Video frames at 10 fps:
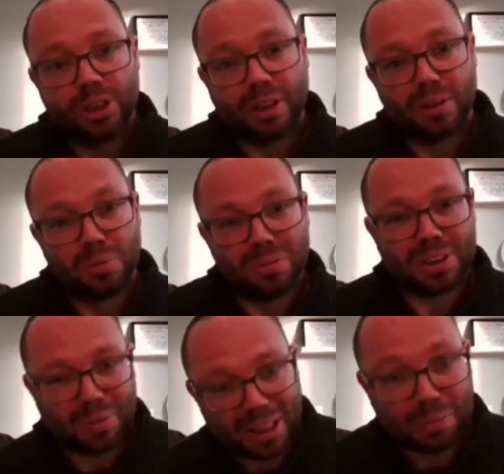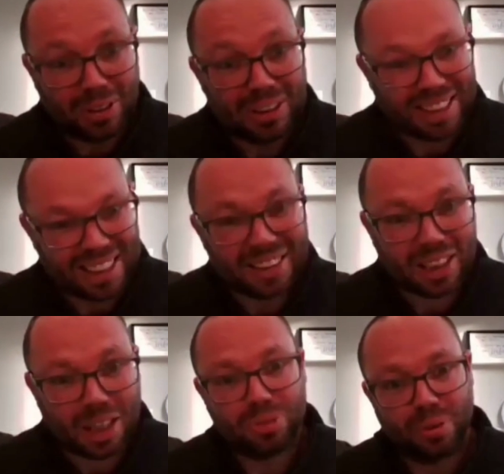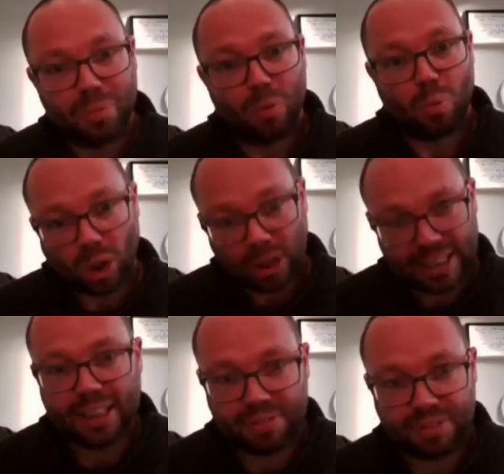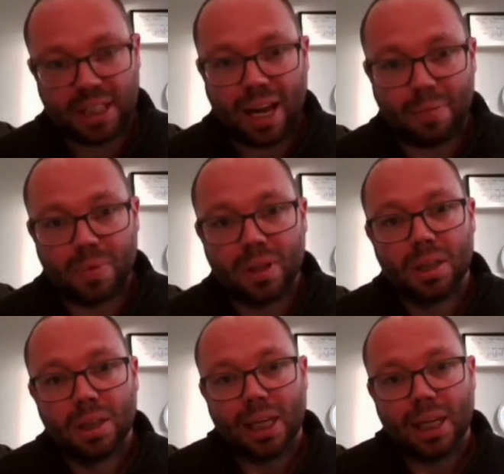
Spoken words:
So I suppose it does come from a what's in it for them.